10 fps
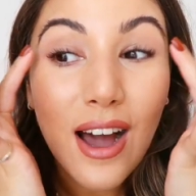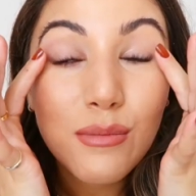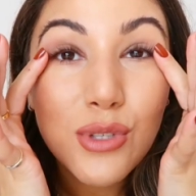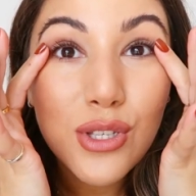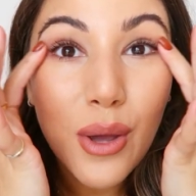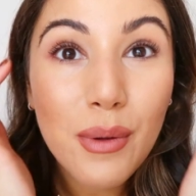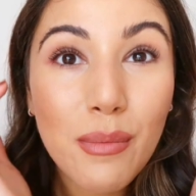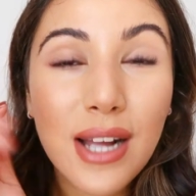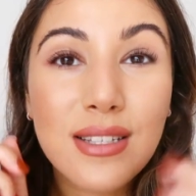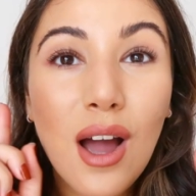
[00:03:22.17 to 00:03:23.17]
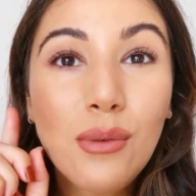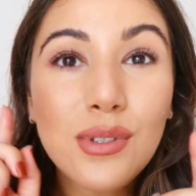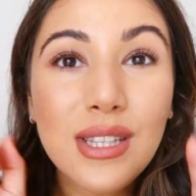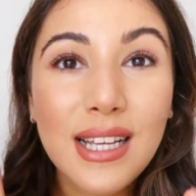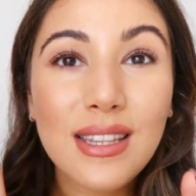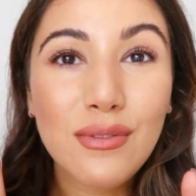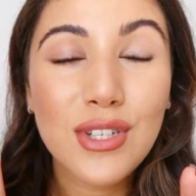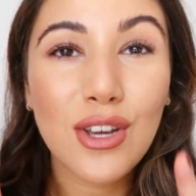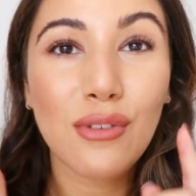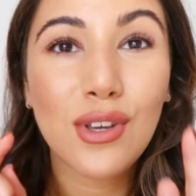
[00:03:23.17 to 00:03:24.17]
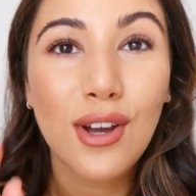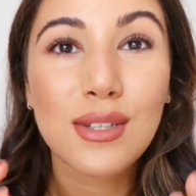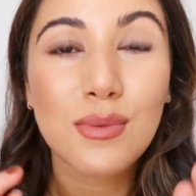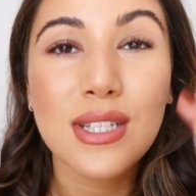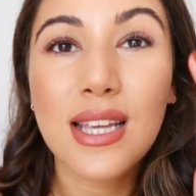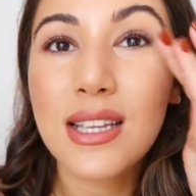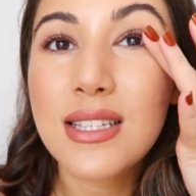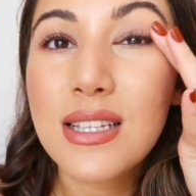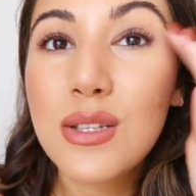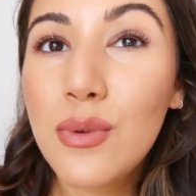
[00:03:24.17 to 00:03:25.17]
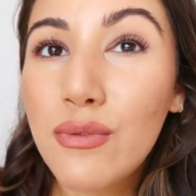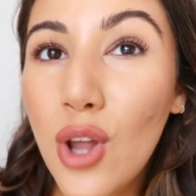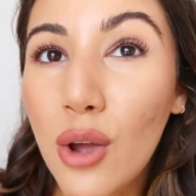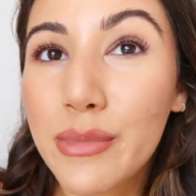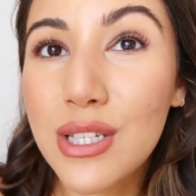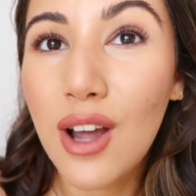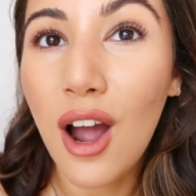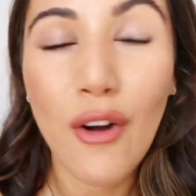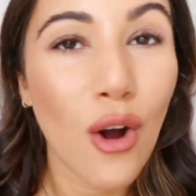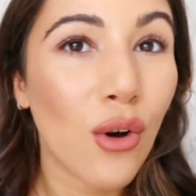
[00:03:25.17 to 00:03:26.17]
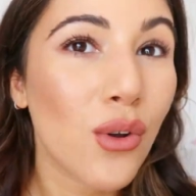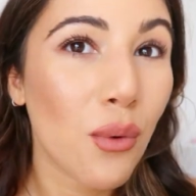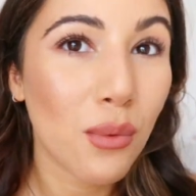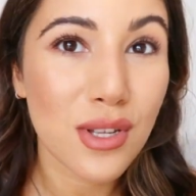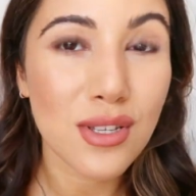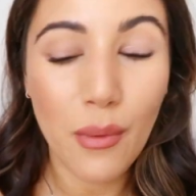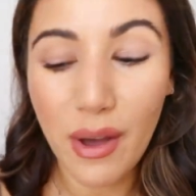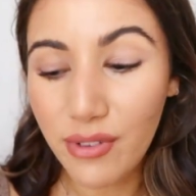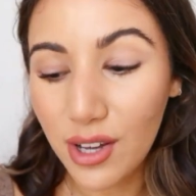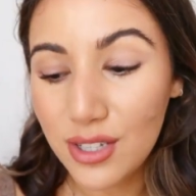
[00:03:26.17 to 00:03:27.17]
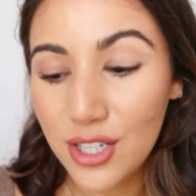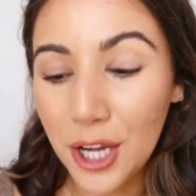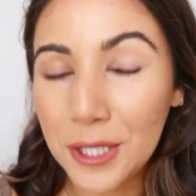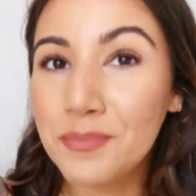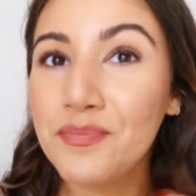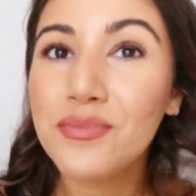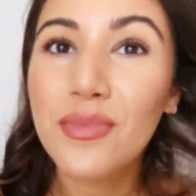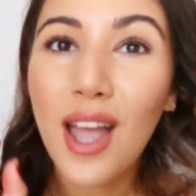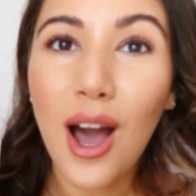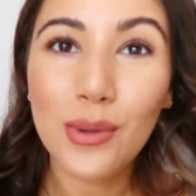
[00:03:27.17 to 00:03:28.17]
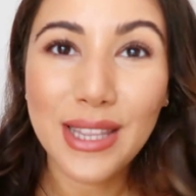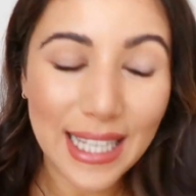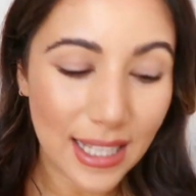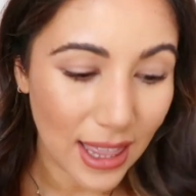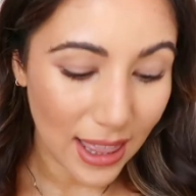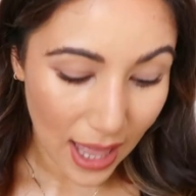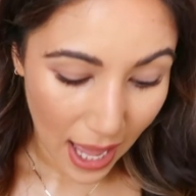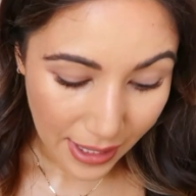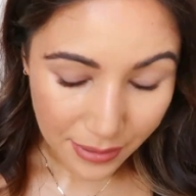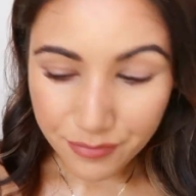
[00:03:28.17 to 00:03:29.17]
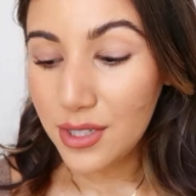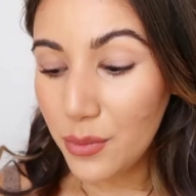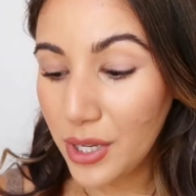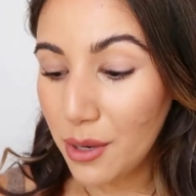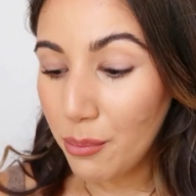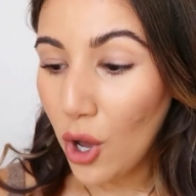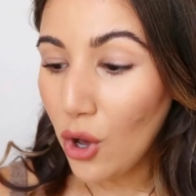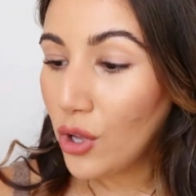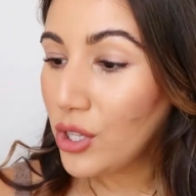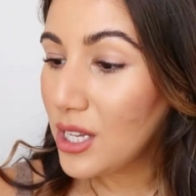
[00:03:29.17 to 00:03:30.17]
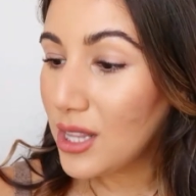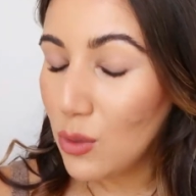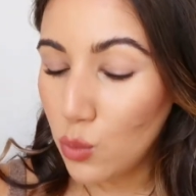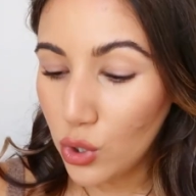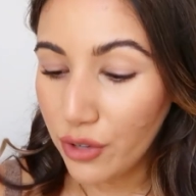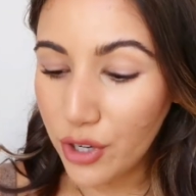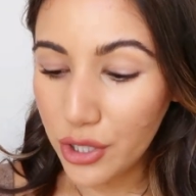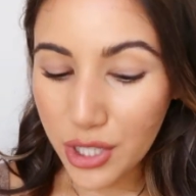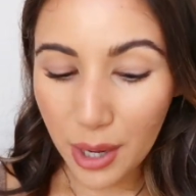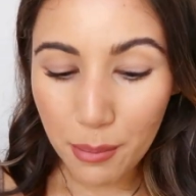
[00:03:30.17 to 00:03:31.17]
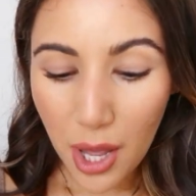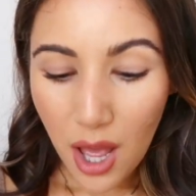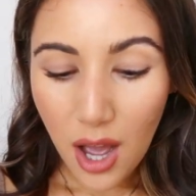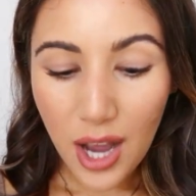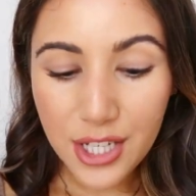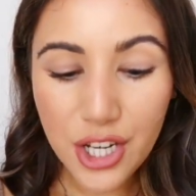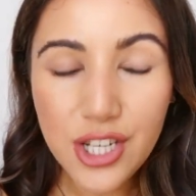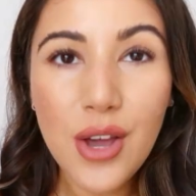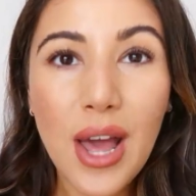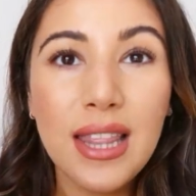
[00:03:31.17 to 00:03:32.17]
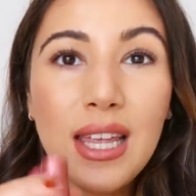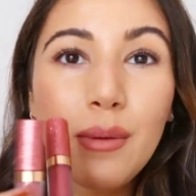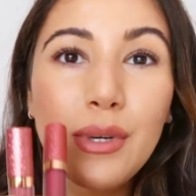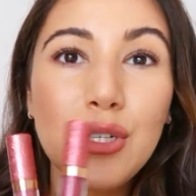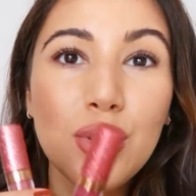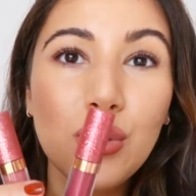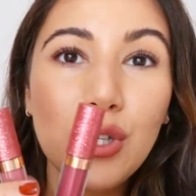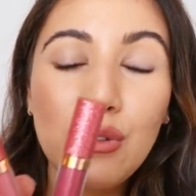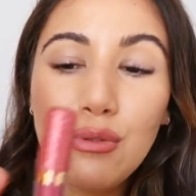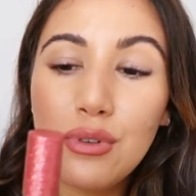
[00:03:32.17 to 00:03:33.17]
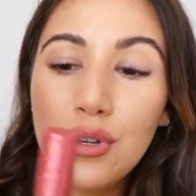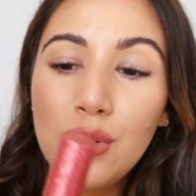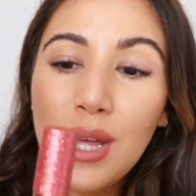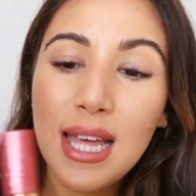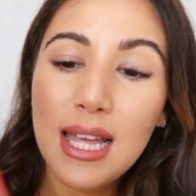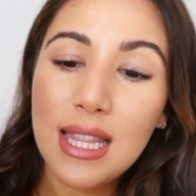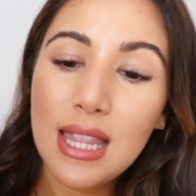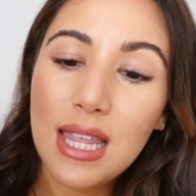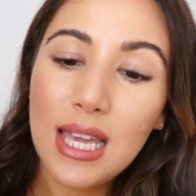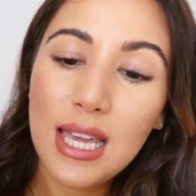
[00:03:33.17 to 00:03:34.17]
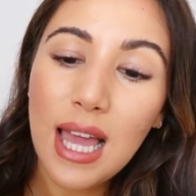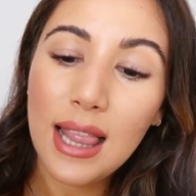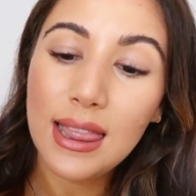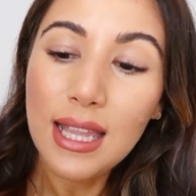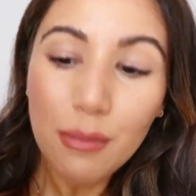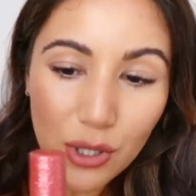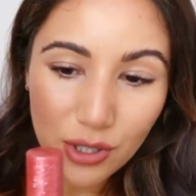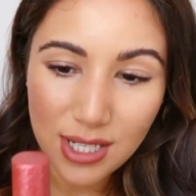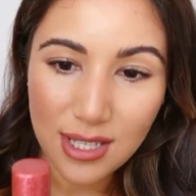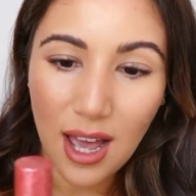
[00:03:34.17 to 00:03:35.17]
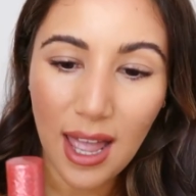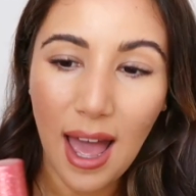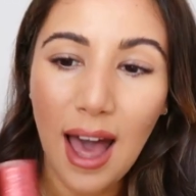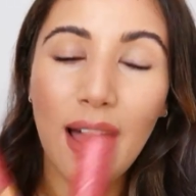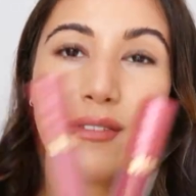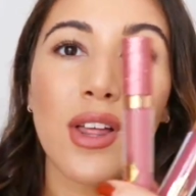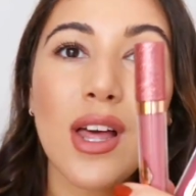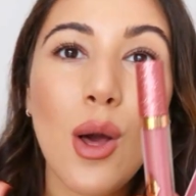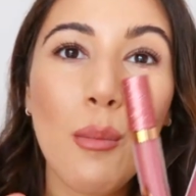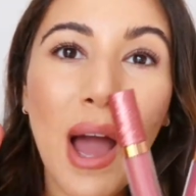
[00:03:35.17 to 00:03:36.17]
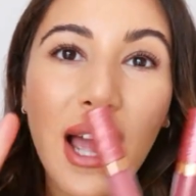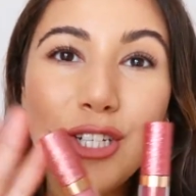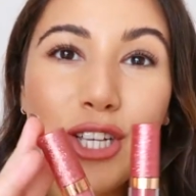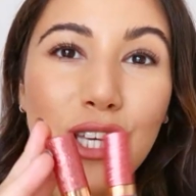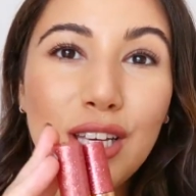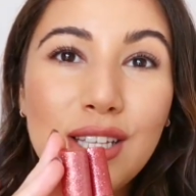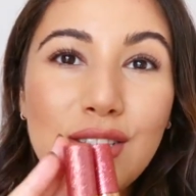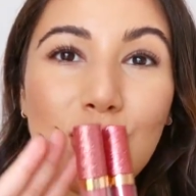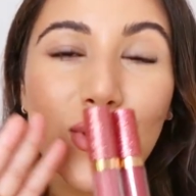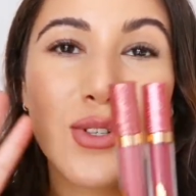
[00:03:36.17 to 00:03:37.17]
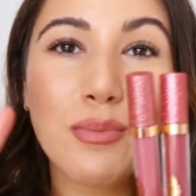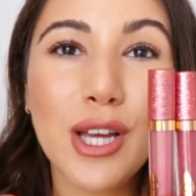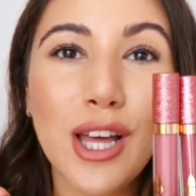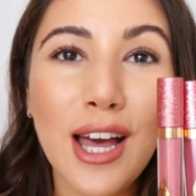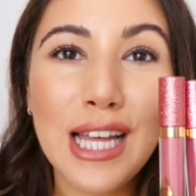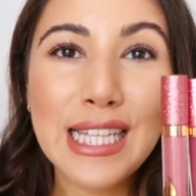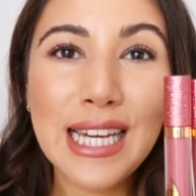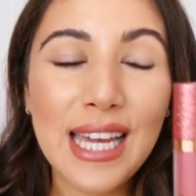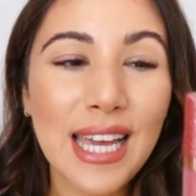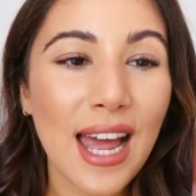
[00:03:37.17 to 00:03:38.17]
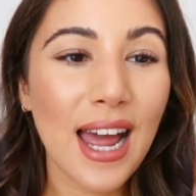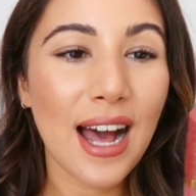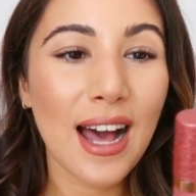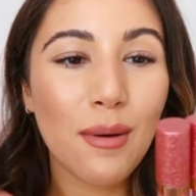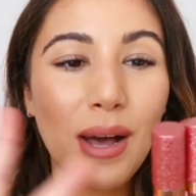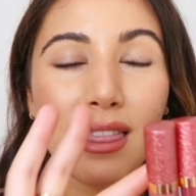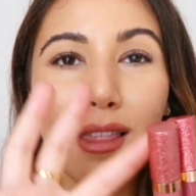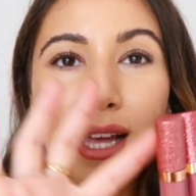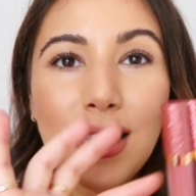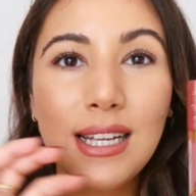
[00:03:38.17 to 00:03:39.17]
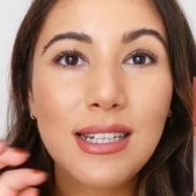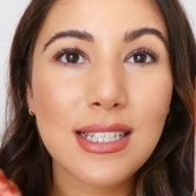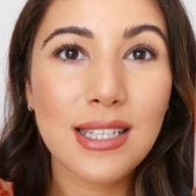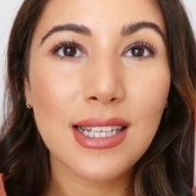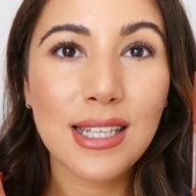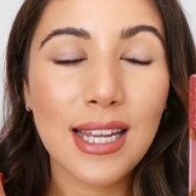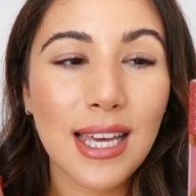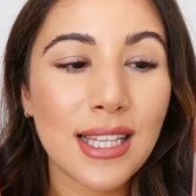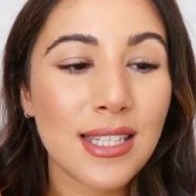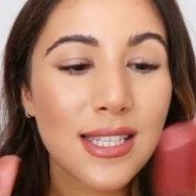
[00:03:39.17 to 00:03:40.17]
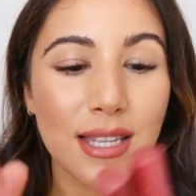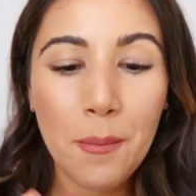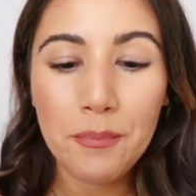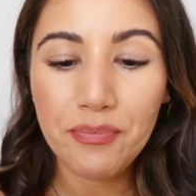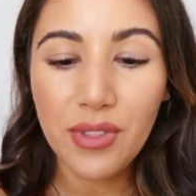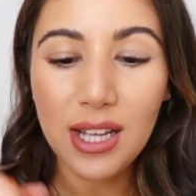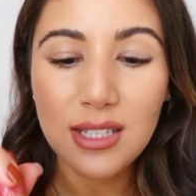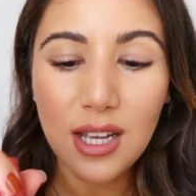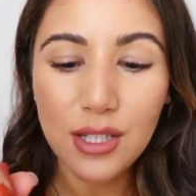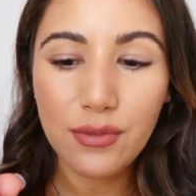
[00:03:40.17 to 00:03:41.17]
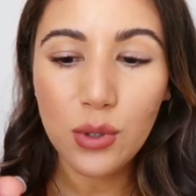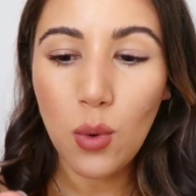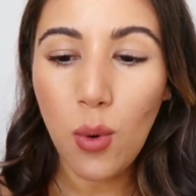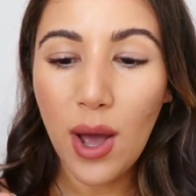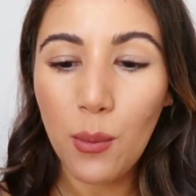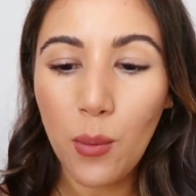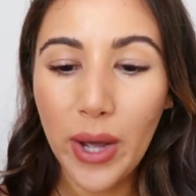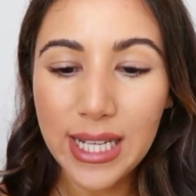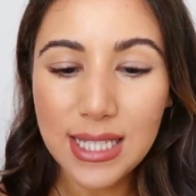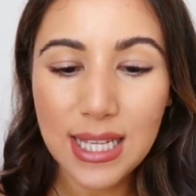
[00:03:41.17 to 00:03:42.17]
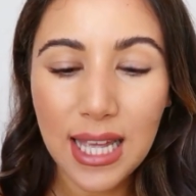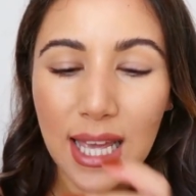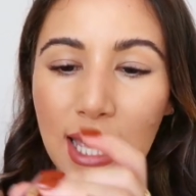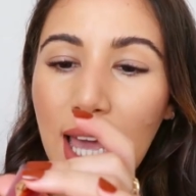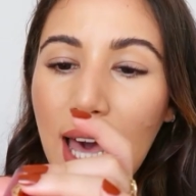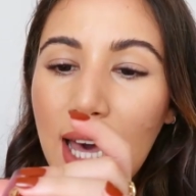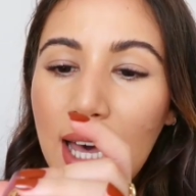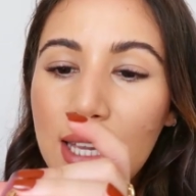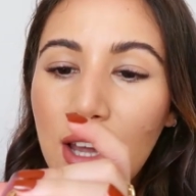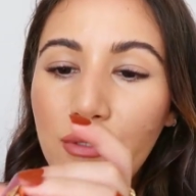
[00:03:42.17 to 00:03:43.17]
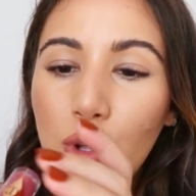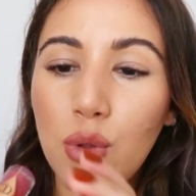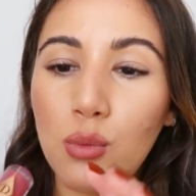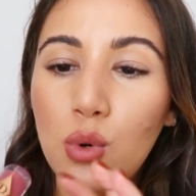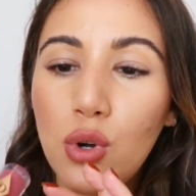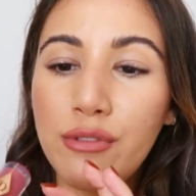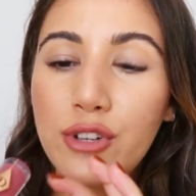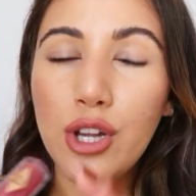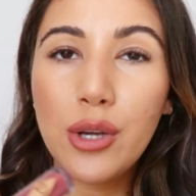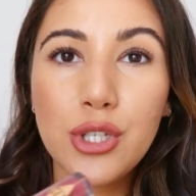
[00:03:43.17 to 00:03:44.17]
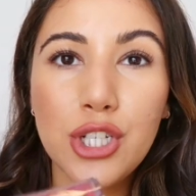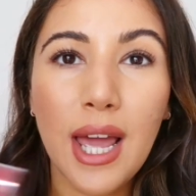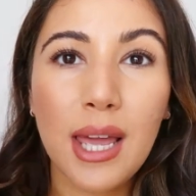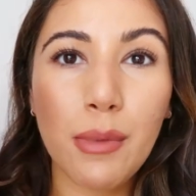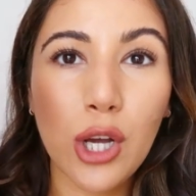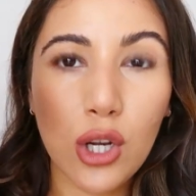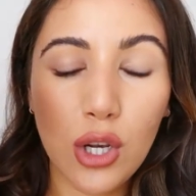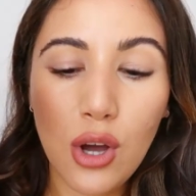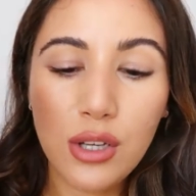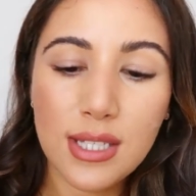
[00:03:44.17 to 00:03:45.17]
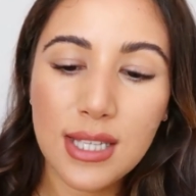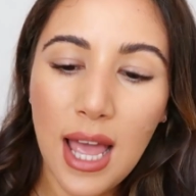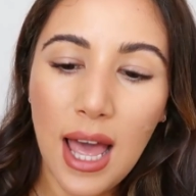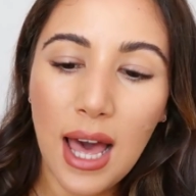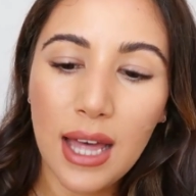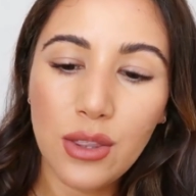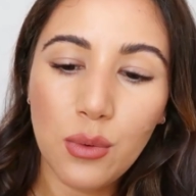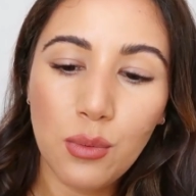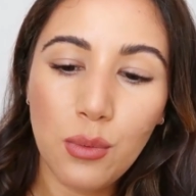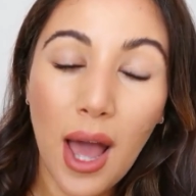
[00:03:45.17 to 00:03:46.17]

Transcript: I'm so impressed. I will link the video if you guys want to see, because this is with no mascara on whatsoever. So I'll link that. So we're going to put on the Walk of No Shame eyeshadow, and then I'm going to talk you through the lip glosses that I have. Packaging is super girly. I like the glitter lids. It does feel quite weighty, and I've got the Walk of No Shame gloss and the